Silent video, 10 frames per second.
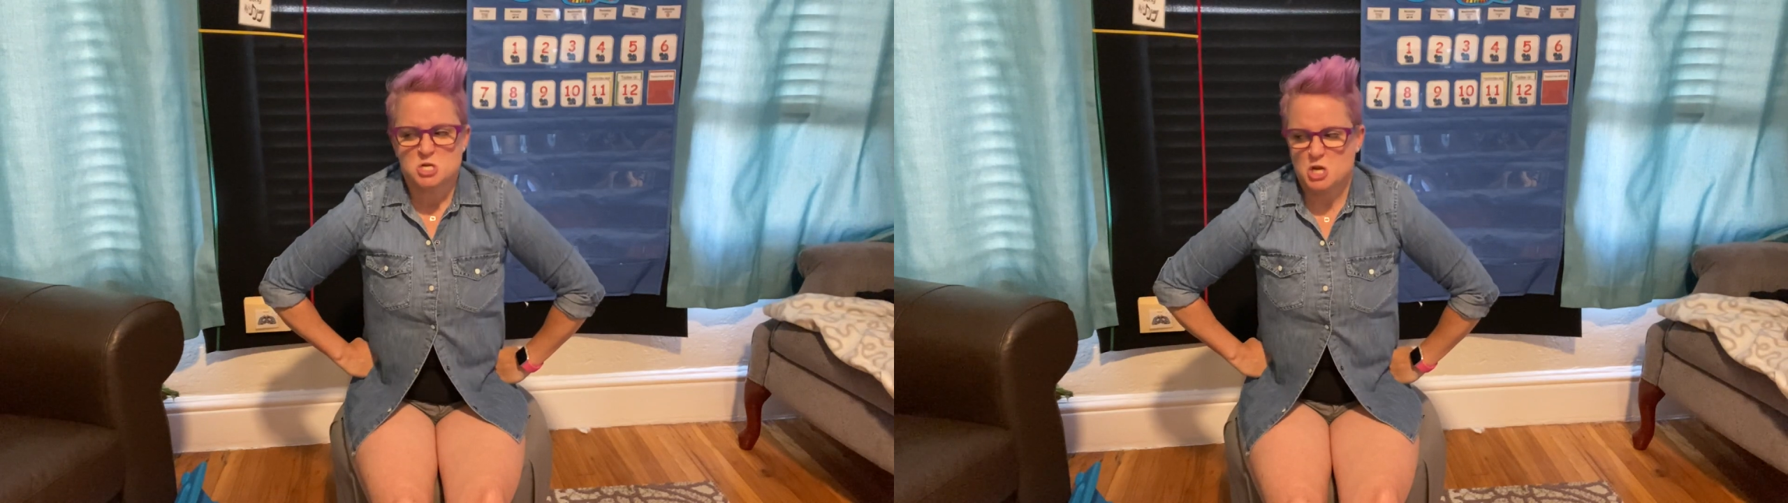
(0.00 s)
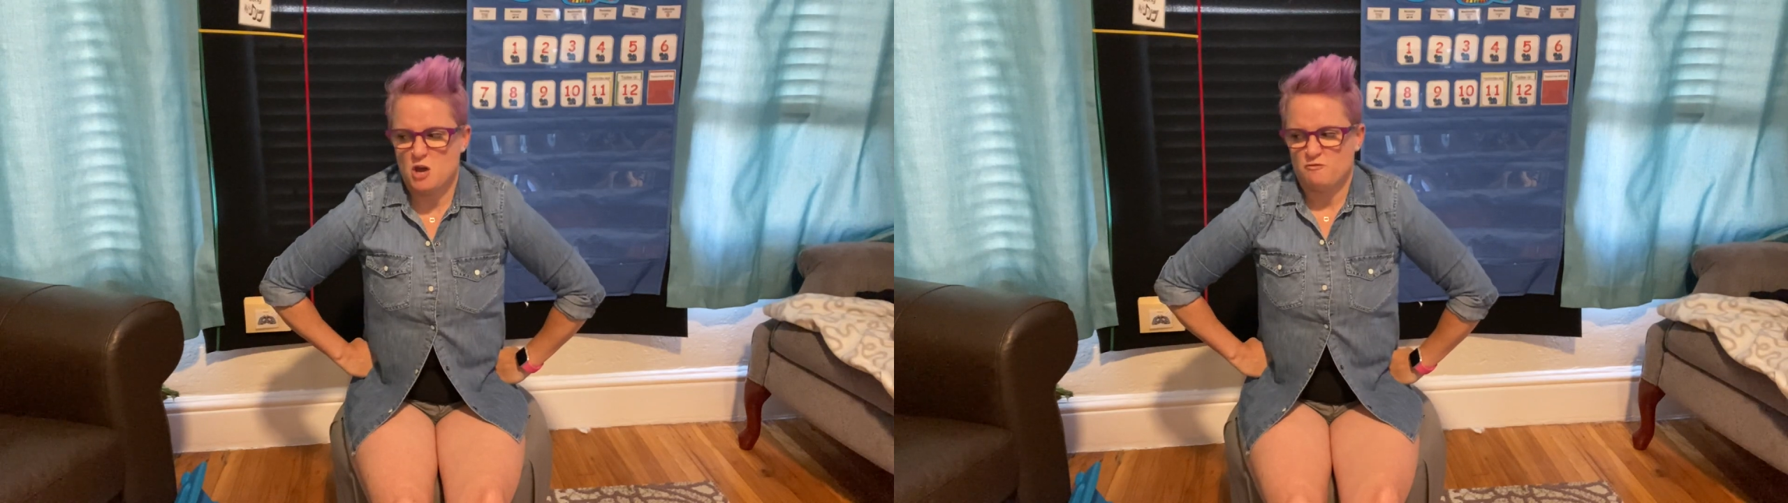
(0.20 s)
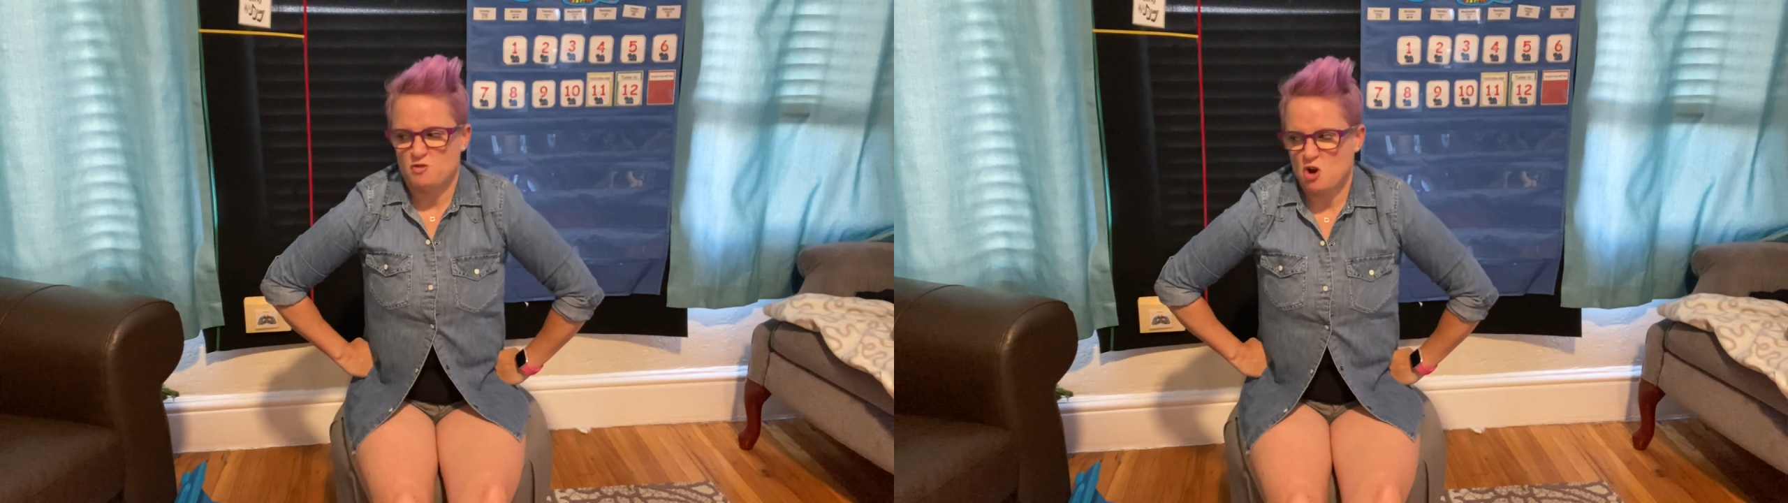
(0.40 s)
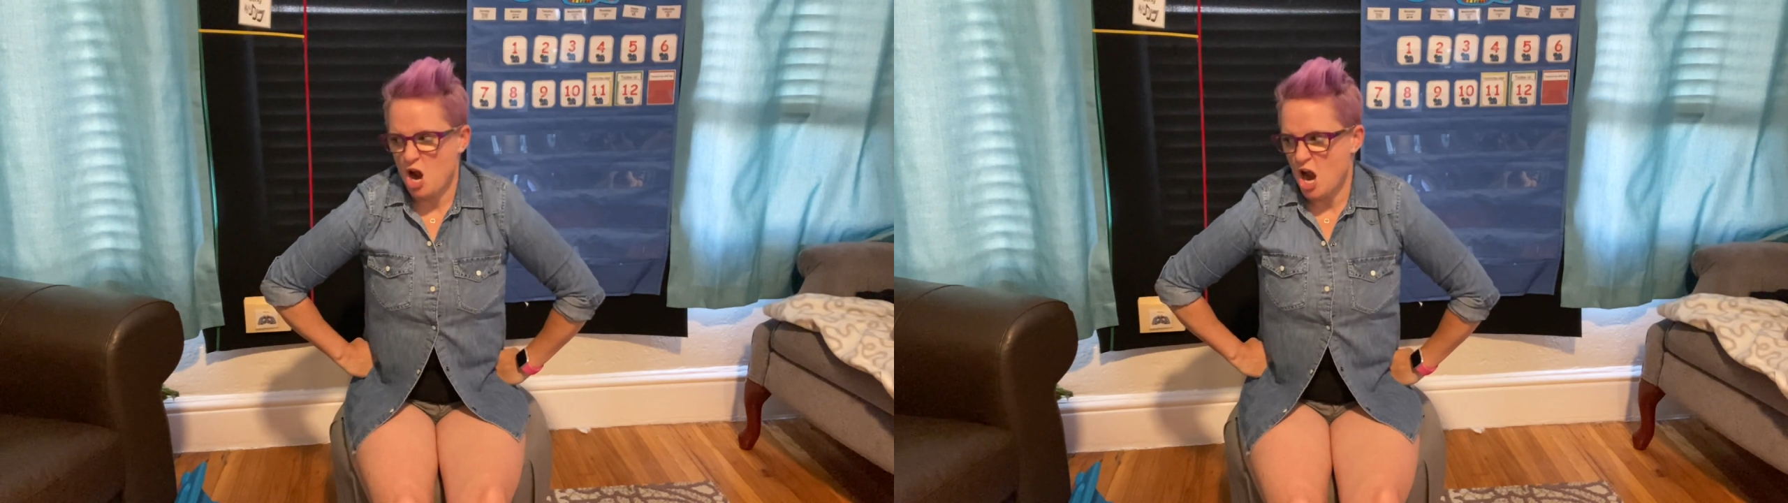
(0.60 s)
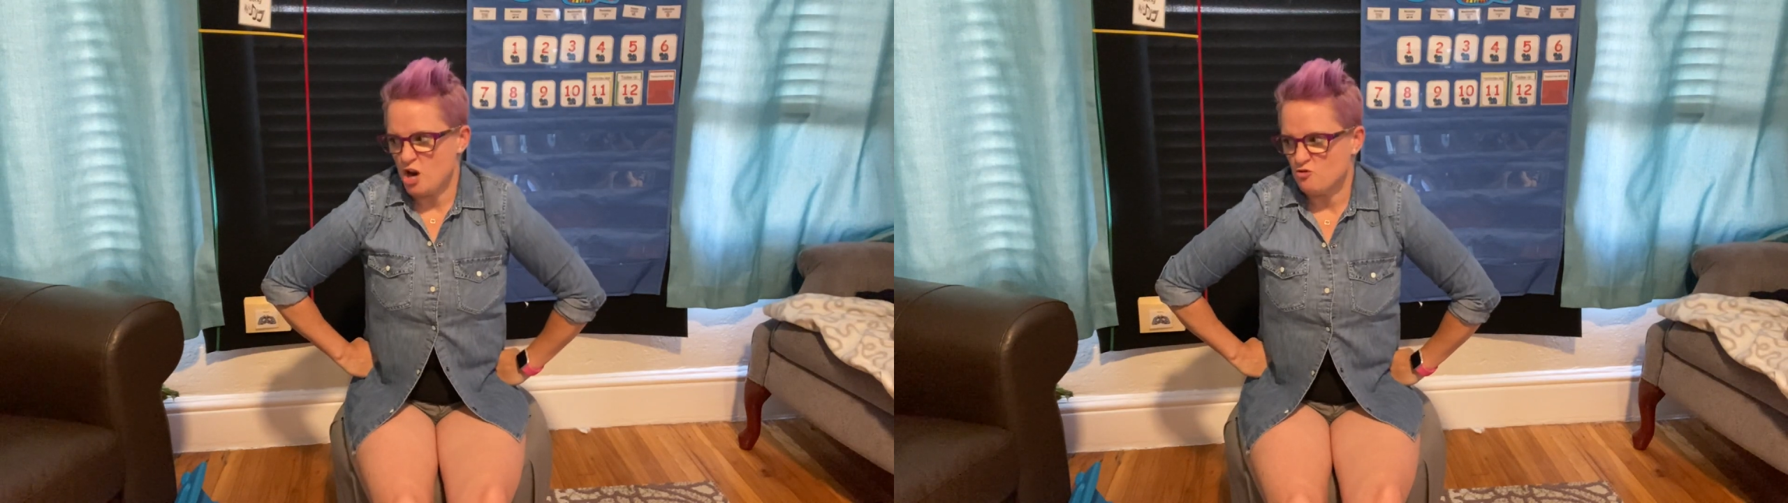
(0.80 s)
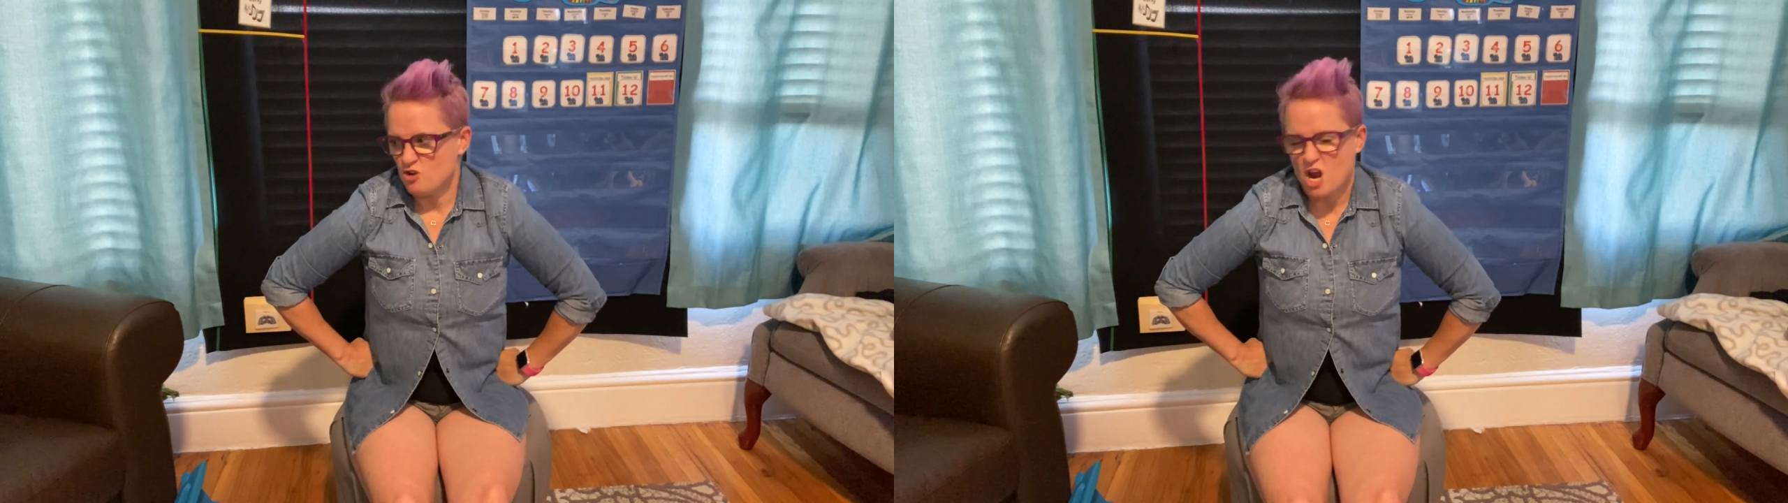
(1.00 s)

If you're angry,